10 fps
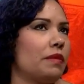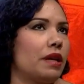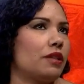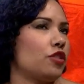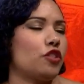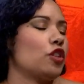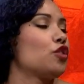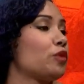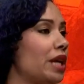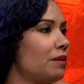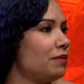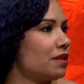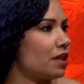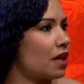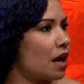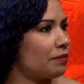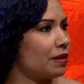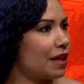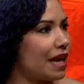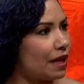it's just a dream to not
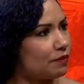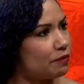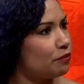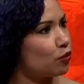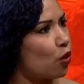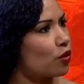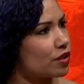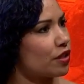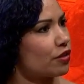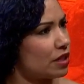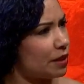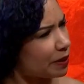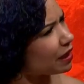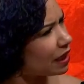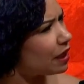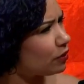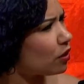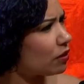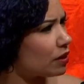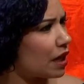play roles that are typically
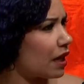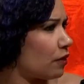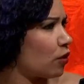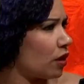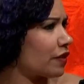role, mm -hmm. like a role of